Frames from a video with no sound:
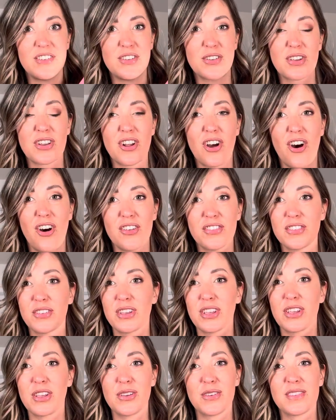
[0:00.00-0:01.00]
You can also
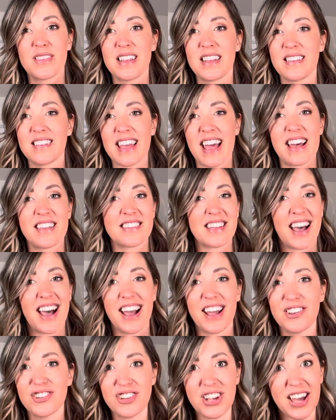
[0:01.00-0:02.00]
use these as
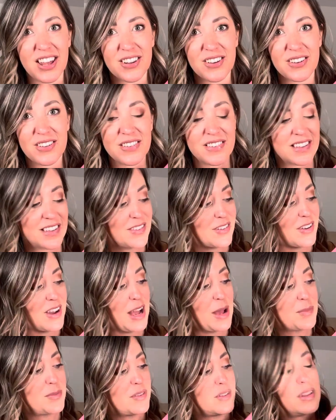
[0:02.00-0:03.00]
eyeshadows. These are
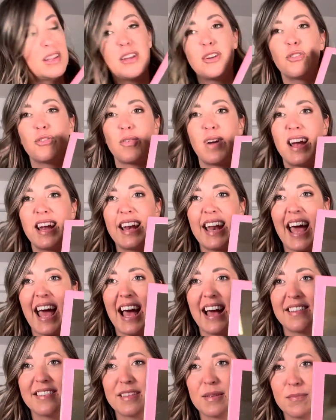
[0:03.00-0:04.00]
absolutely great,
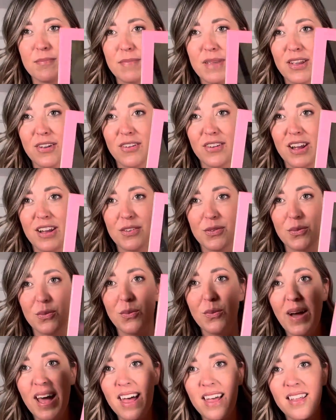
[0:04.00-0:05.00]
has the mirror as
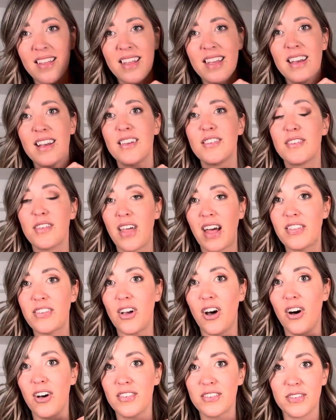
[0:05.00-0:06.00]
well. So that's
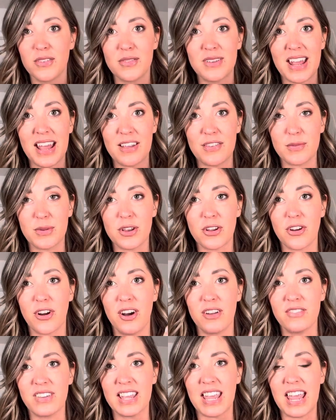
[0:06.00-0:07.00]
also nice when you're
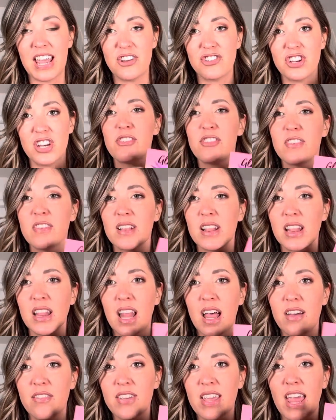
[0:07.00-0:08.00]
on vacation. Just
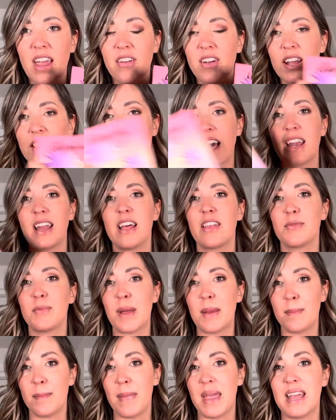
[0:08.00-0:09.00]
love carrying that as
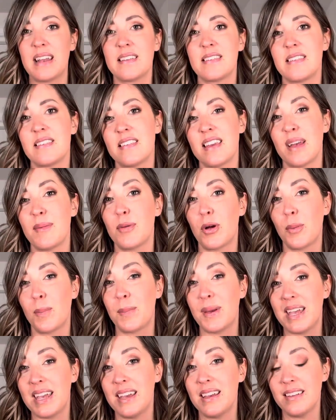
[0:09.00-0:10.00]
my main staple
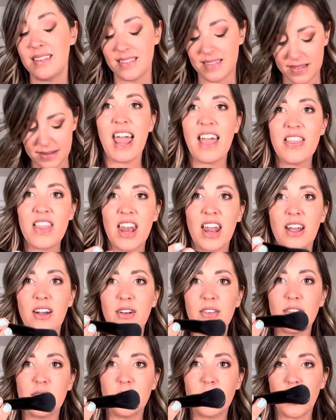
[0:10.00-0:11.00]
piece. And then I
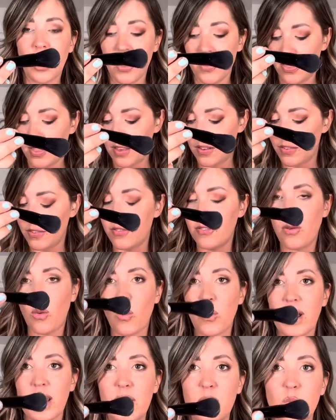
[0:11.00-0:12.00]
also got this
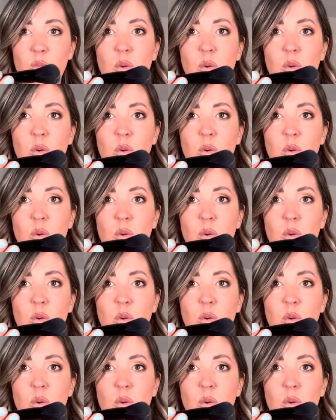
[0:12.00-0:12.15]
four in